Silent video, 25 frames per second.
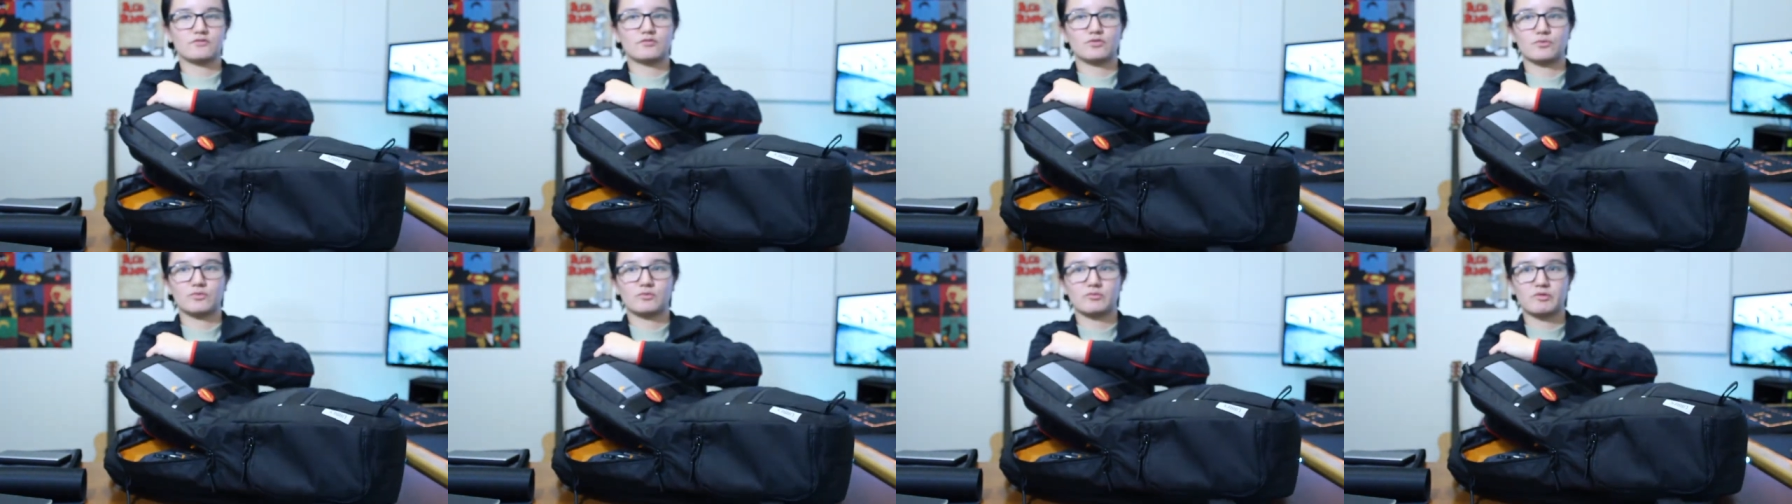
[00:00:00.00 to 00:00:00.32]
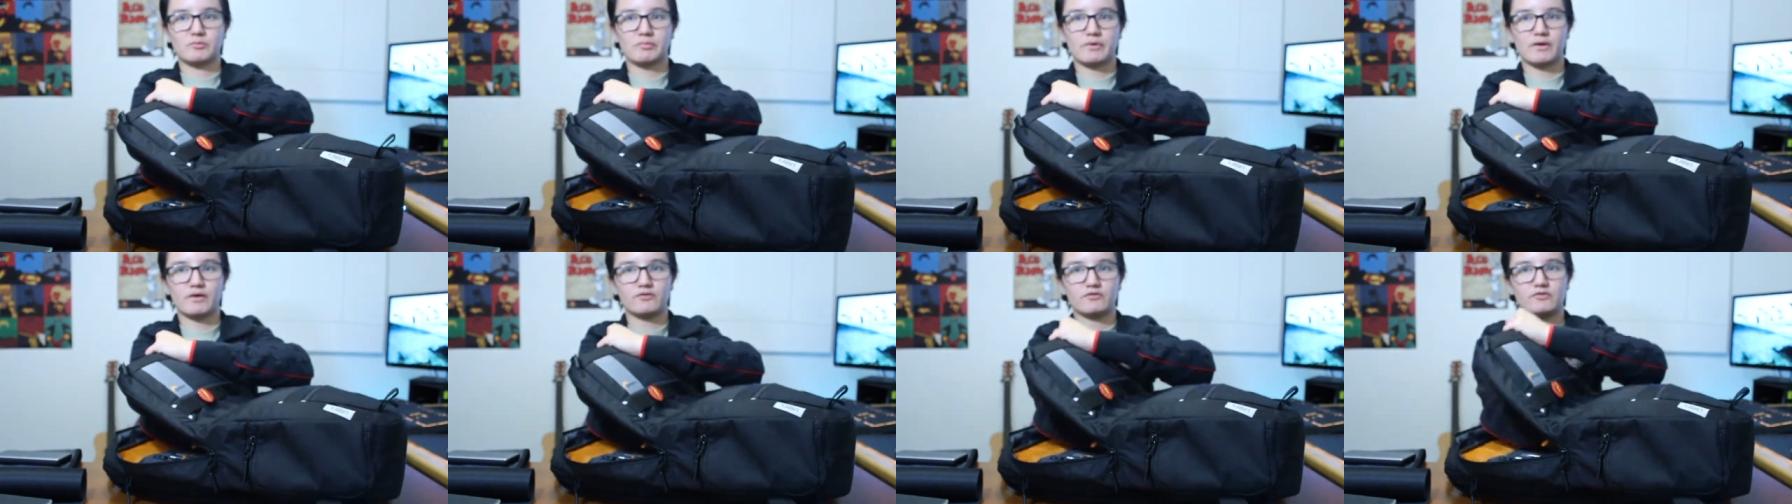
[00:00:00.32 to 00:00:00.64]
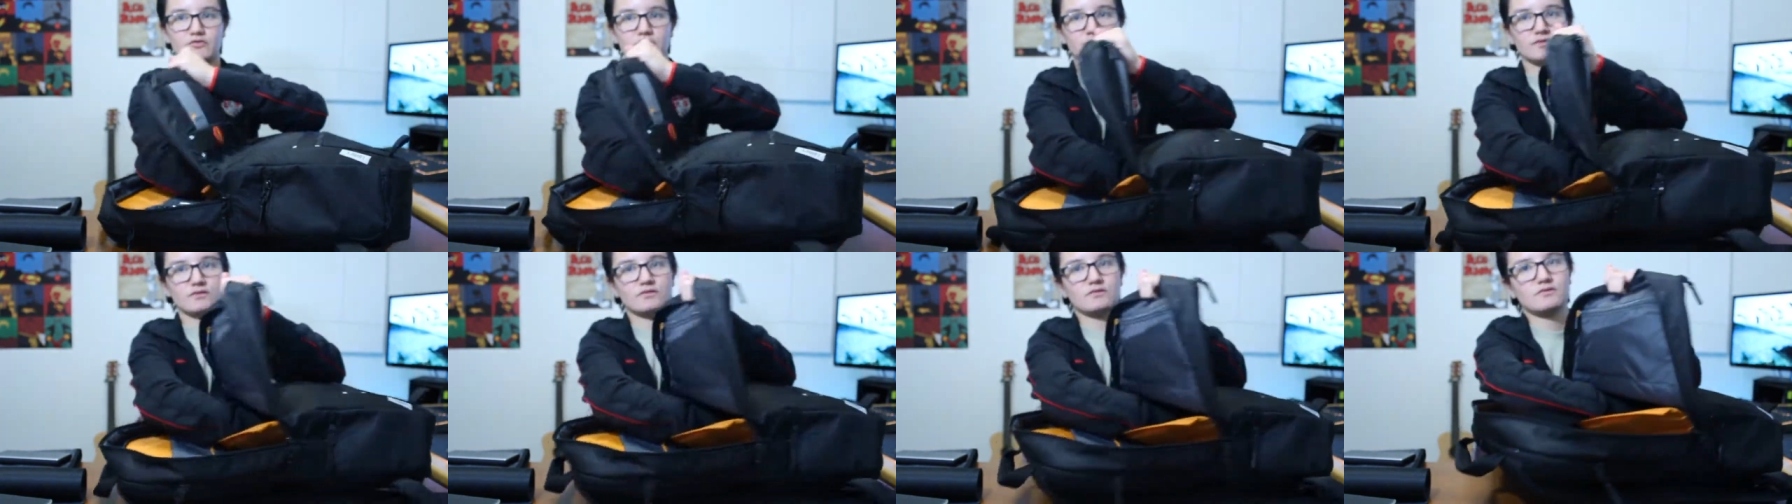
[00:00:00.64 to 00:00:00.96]
to where my pouch
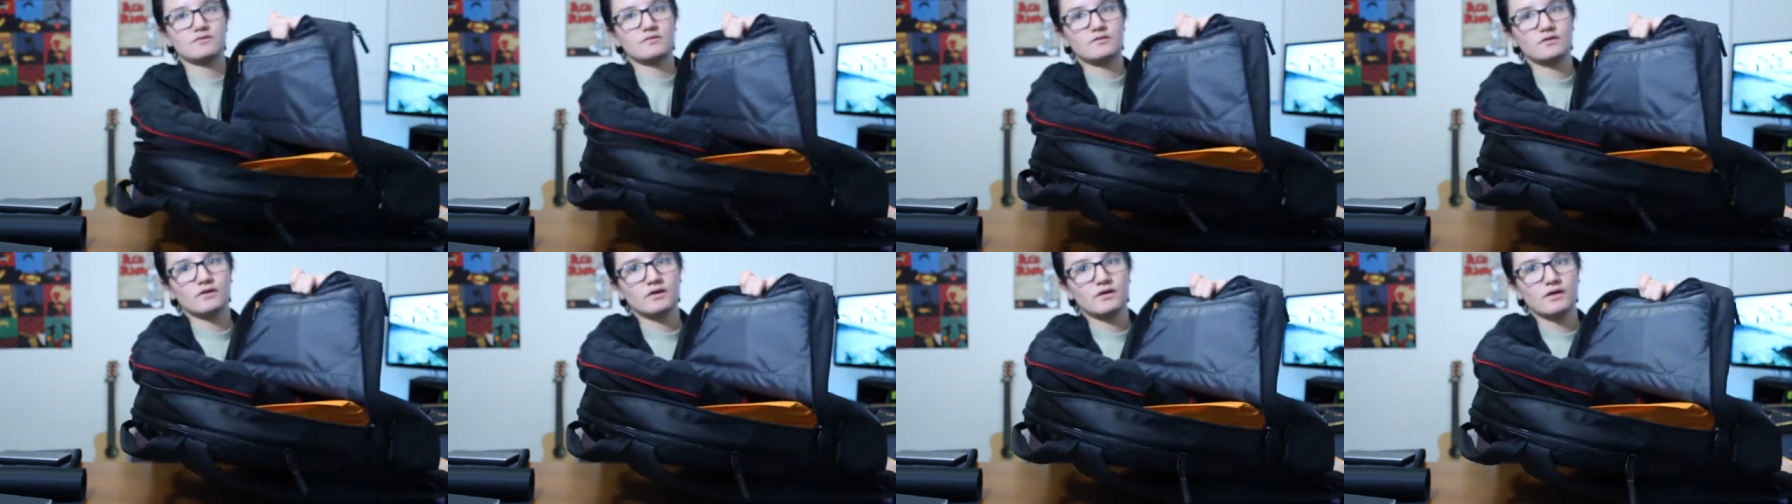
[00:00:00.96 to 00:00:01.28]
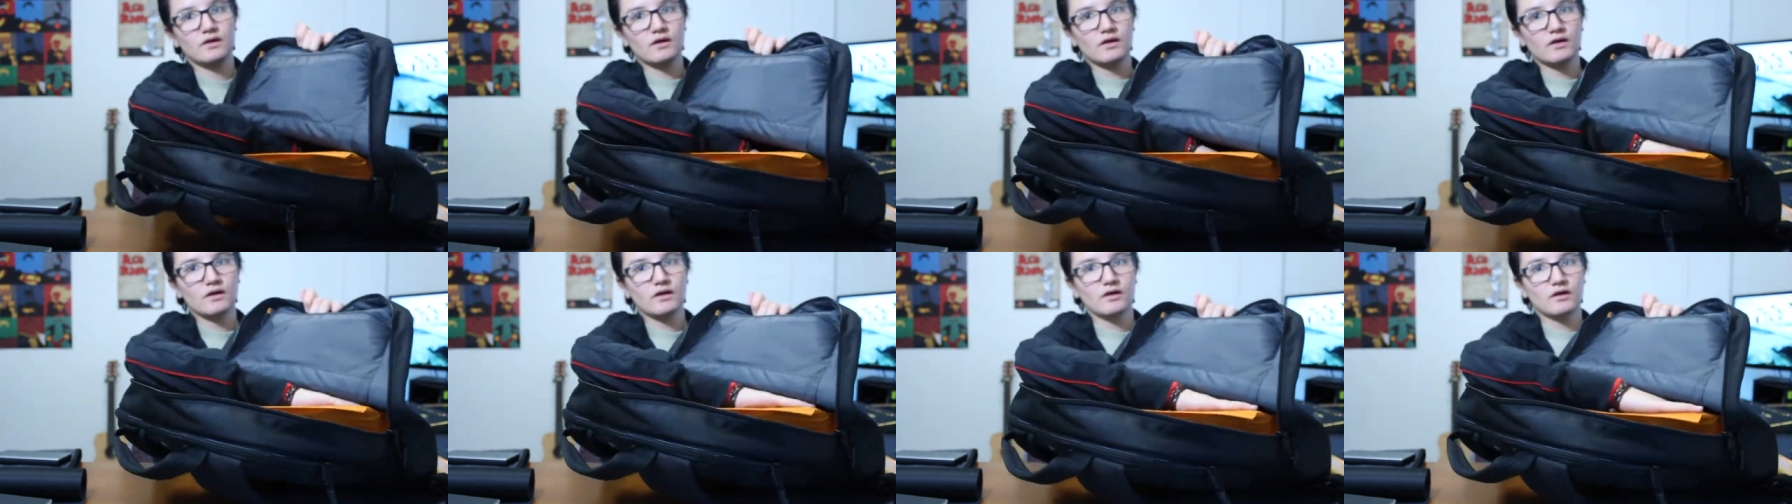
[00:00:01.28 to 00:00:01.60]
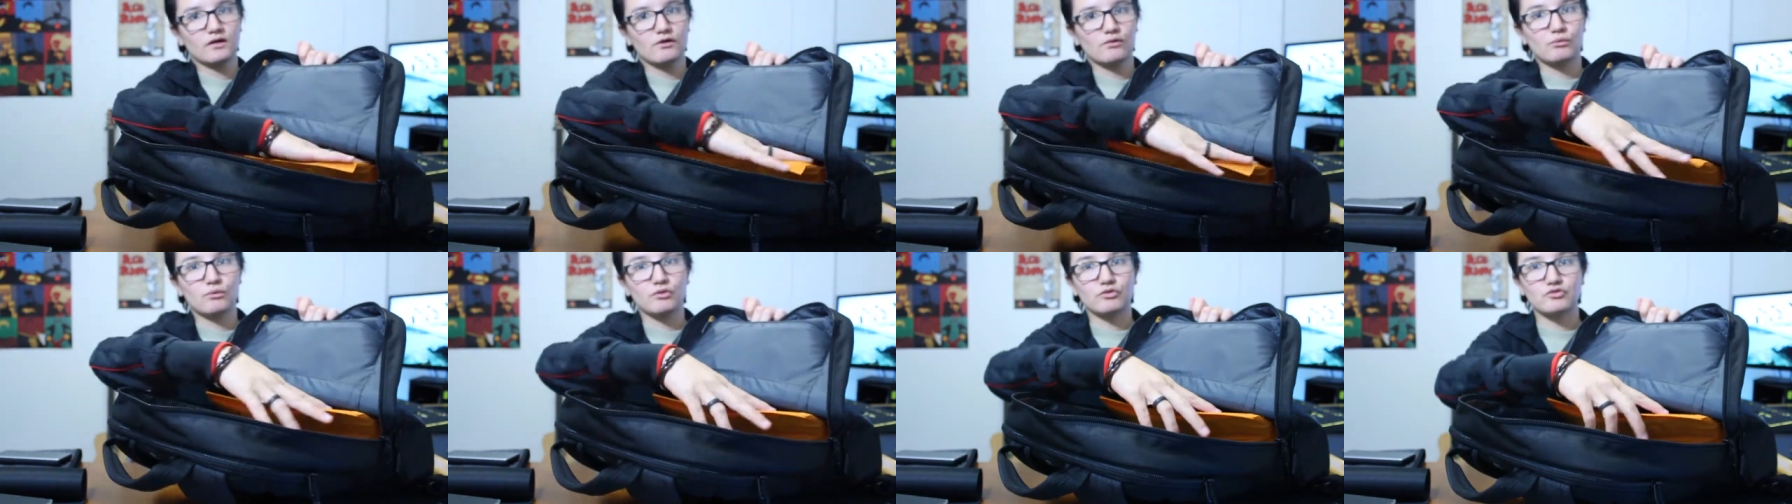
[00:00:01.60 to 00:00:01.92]
is
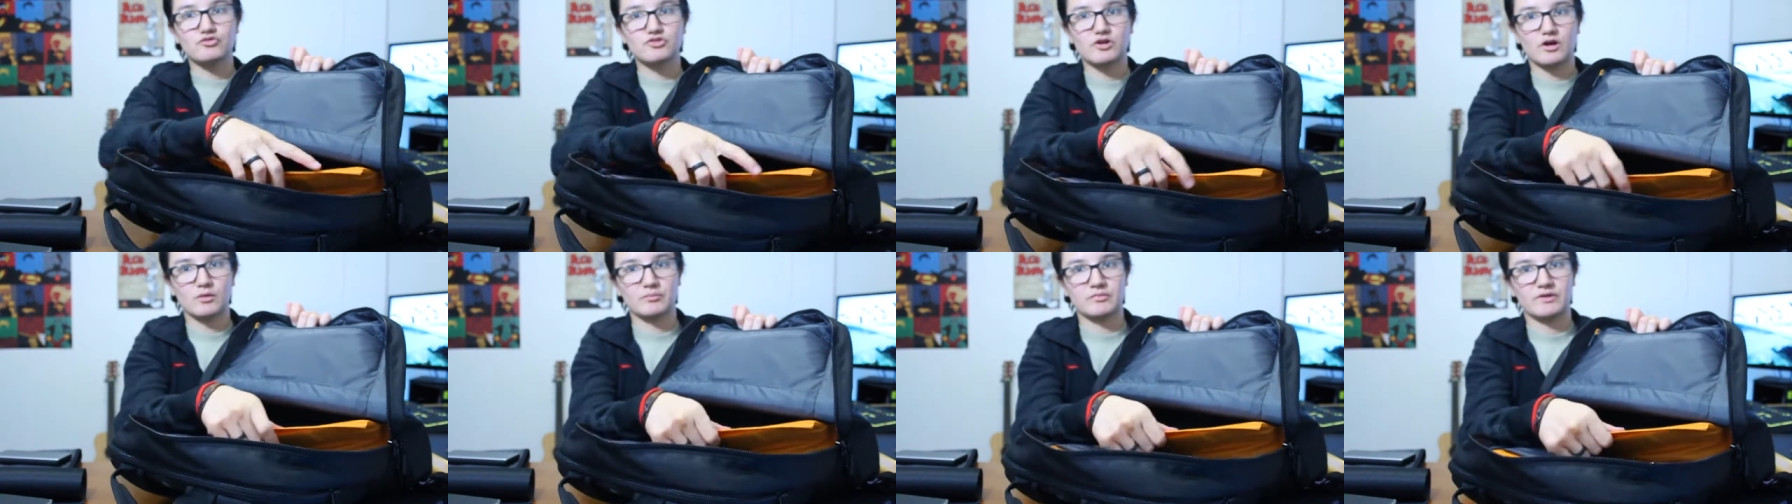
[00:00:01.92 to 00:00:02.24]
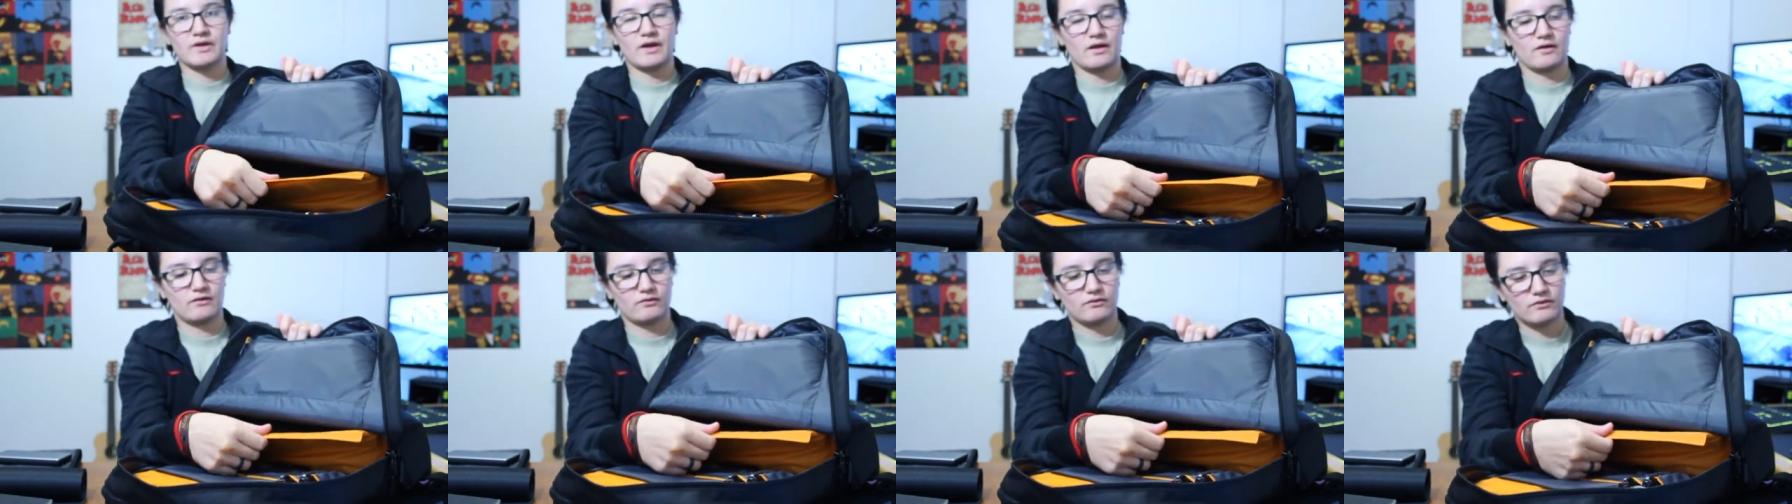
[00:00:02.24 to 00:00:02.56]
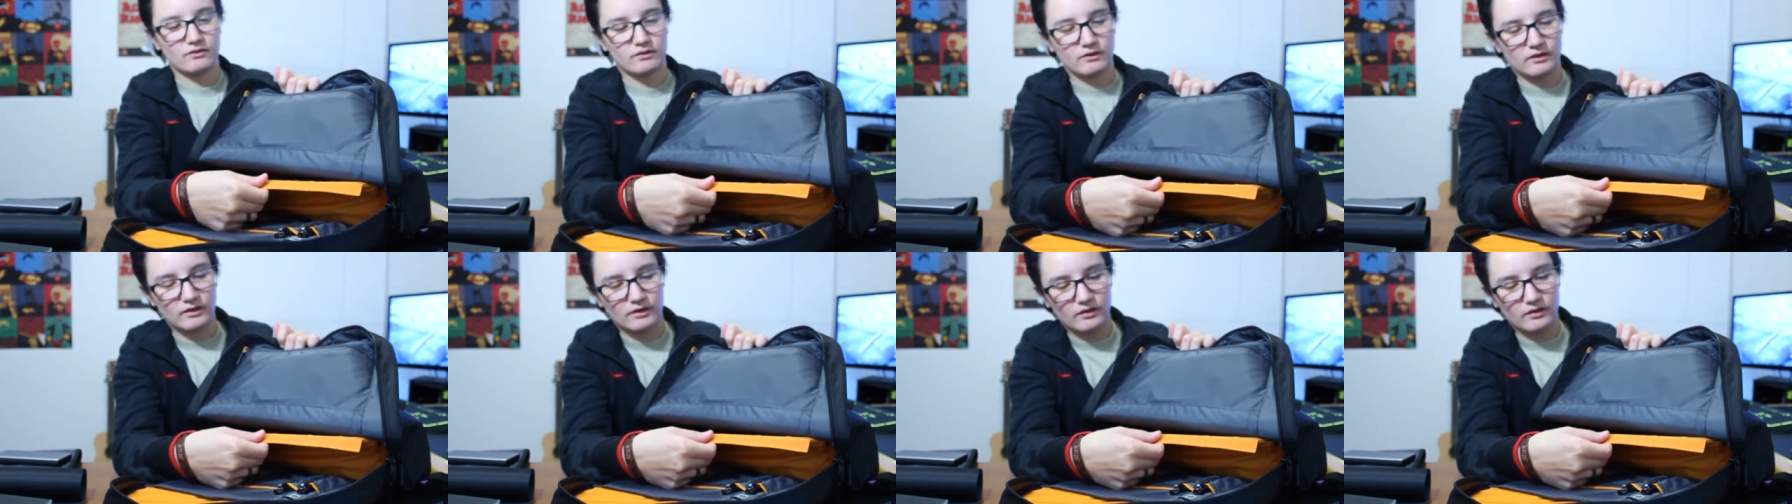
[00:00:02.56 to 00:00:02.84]
will drop down